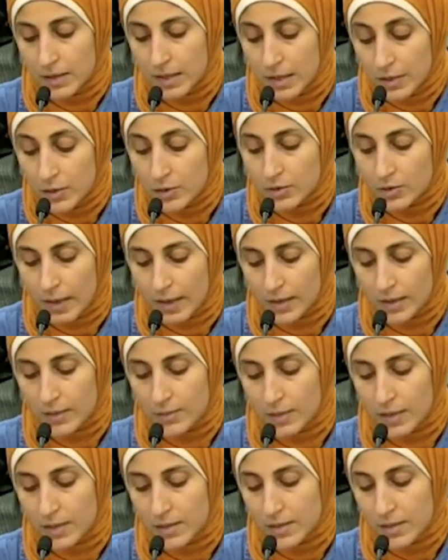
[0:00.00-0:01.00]
indirectly
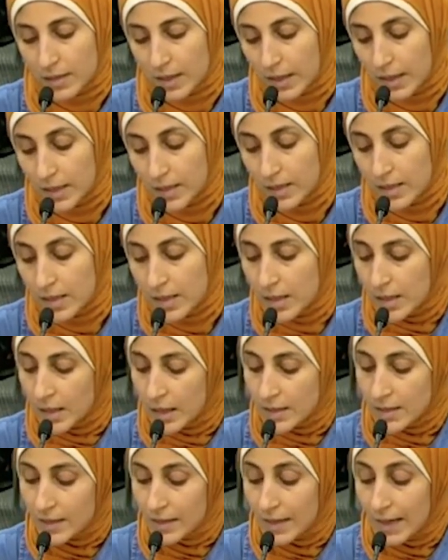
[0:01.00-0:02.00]
being denied
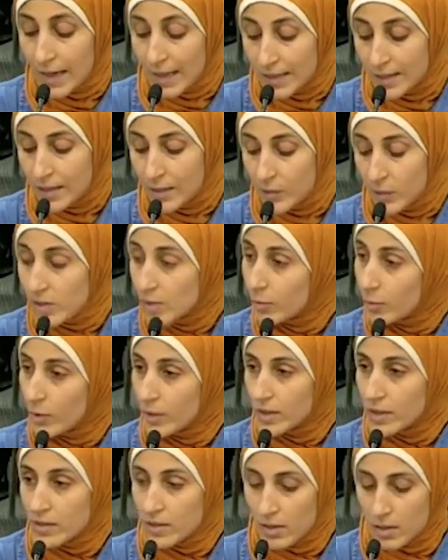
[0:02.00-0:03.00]
until Adil was
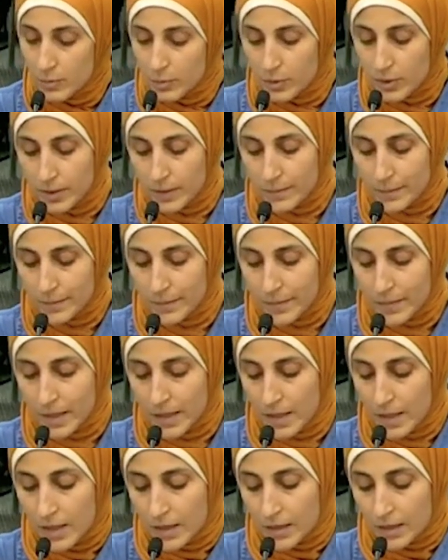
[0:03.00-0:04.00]
appointed to the board.
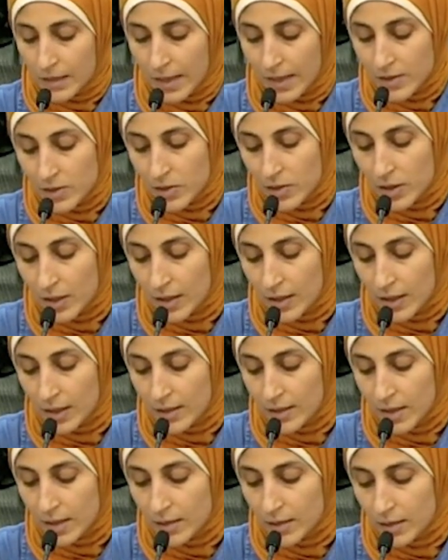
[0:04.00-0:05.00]
Last year, I
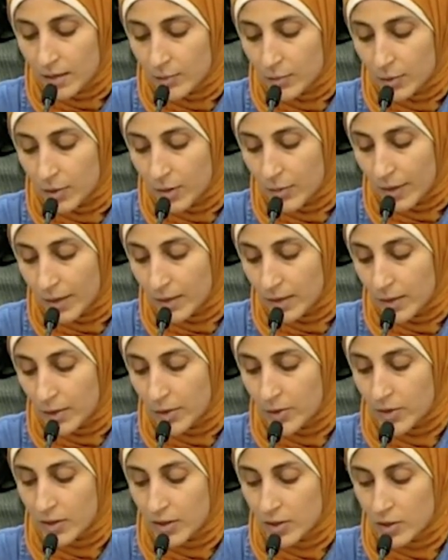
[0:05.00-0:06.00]
contacted the board about an
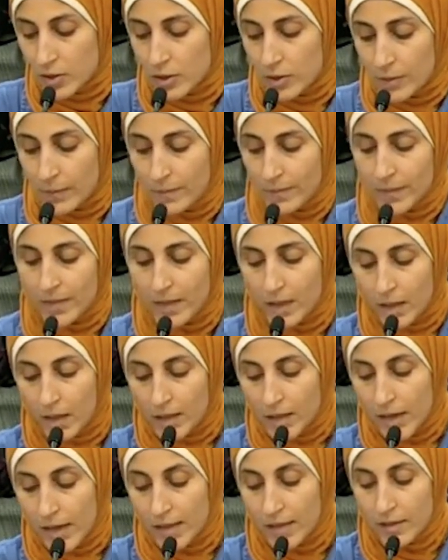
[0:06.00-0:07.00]
urgent issue, the
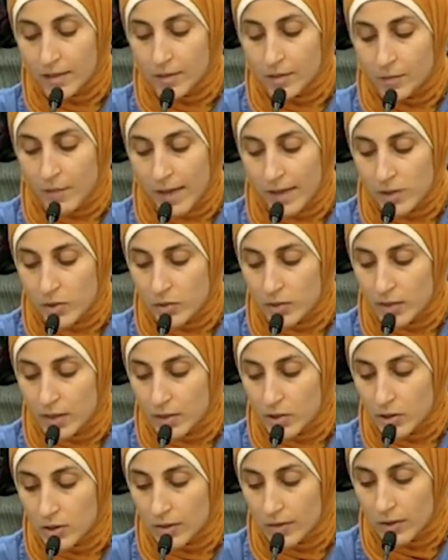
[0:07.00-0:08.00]
unethical mass
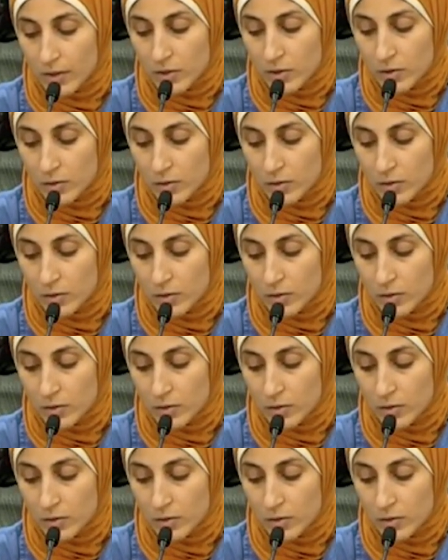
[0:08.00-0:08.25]
retention of our